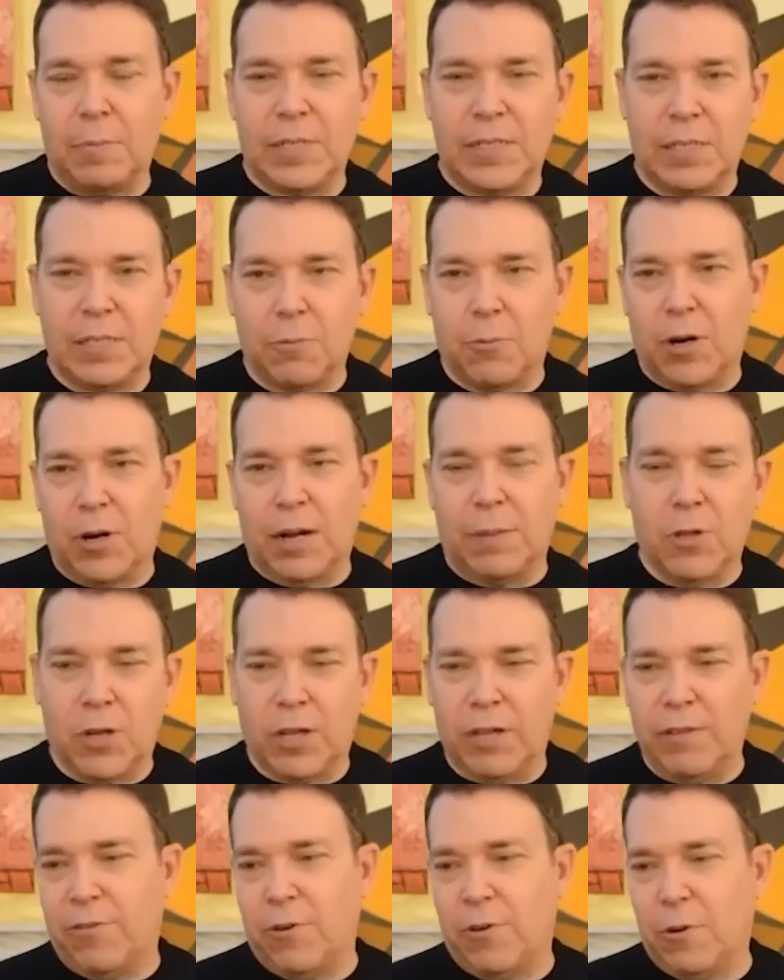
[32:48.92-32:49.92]
what's the word I'm
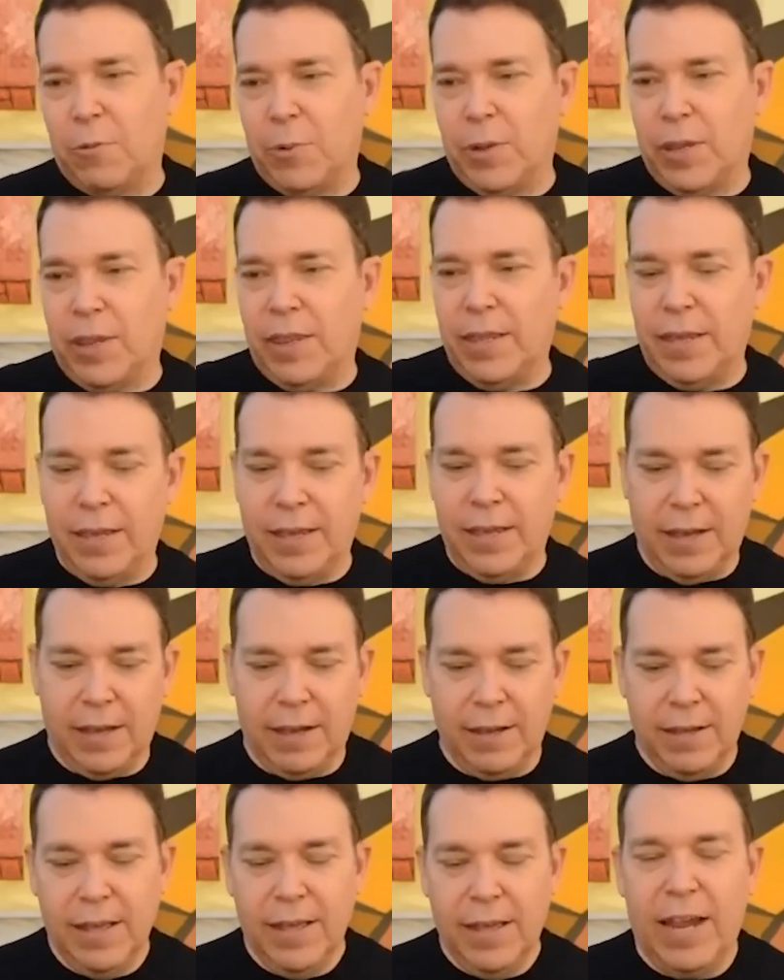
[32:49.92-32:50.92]
looking for with the
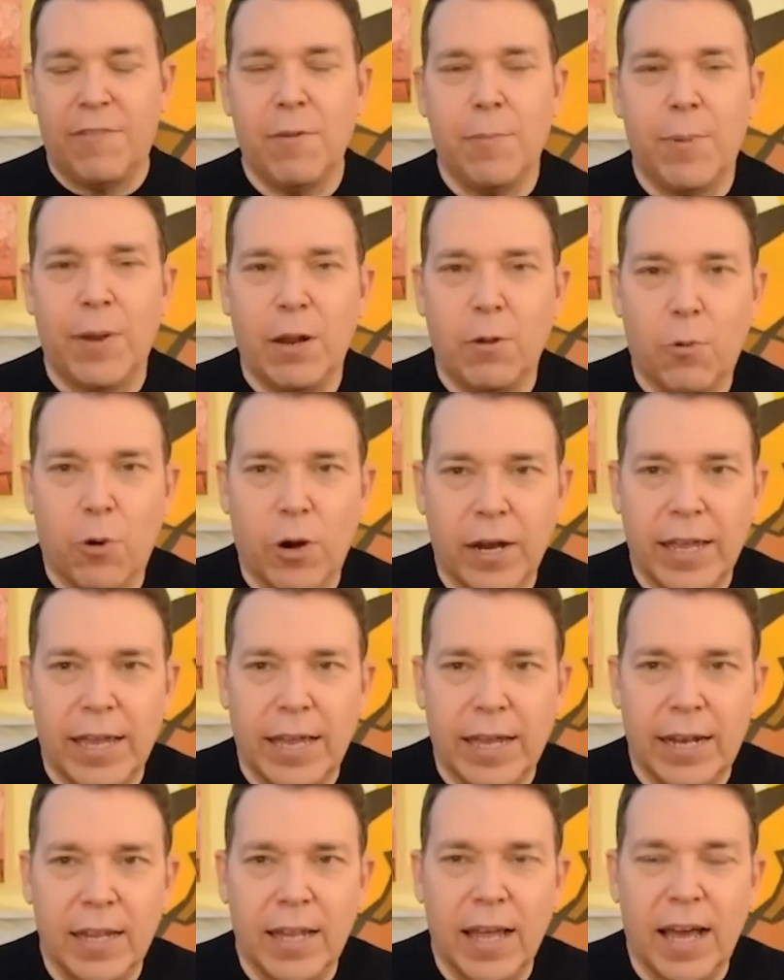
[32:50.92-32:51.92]
uh, everybody
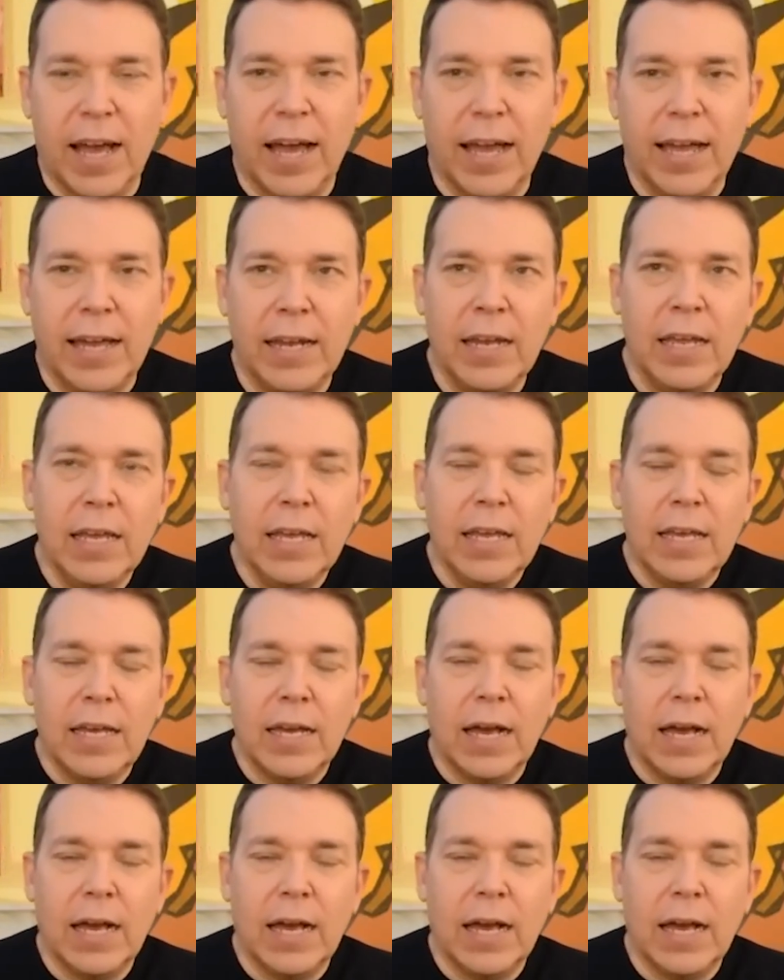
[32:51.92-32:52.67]
working in a line.